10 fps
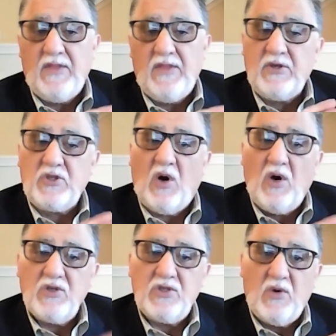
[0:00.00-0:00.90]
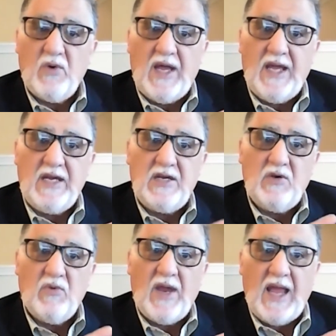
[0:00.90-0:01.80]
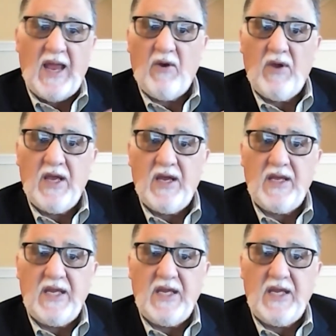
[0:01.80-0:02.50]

There's also a gray area